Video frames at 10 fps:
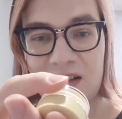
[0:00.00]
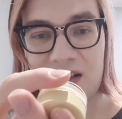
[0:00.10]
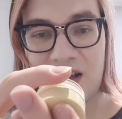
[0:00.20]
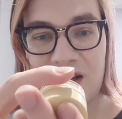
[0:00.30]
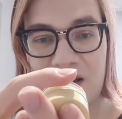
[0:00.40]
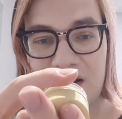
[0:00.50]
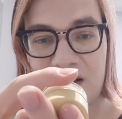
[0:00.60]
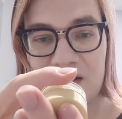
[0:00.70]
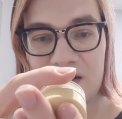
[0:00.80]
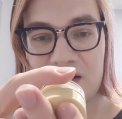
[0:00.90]
Yeah, it
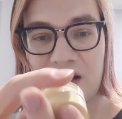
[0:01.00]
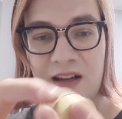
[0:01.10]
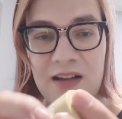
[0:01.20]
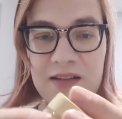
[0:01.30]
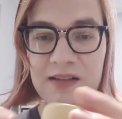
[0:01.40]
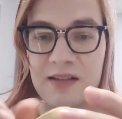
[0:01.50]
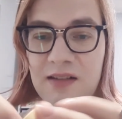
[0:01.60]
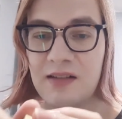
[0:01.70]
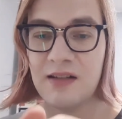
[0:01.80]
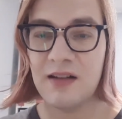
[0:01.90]
looks nice.
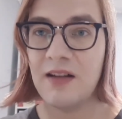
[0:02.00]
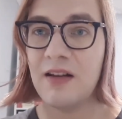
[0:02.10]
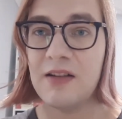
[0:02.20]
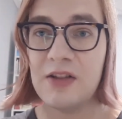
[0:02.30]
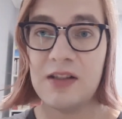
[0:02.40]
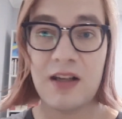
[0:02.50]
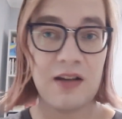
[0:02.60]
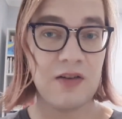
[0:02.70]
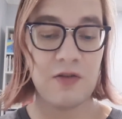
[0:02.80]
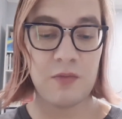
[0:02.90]
Looks just like
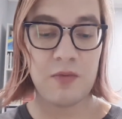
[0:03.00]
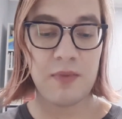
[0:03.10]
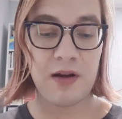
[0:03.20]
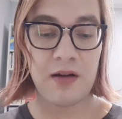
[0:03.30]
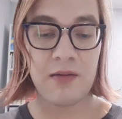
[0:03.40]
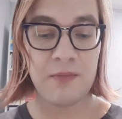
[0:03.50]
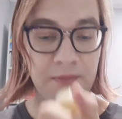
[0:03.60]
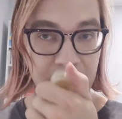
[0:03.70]
a normal balm.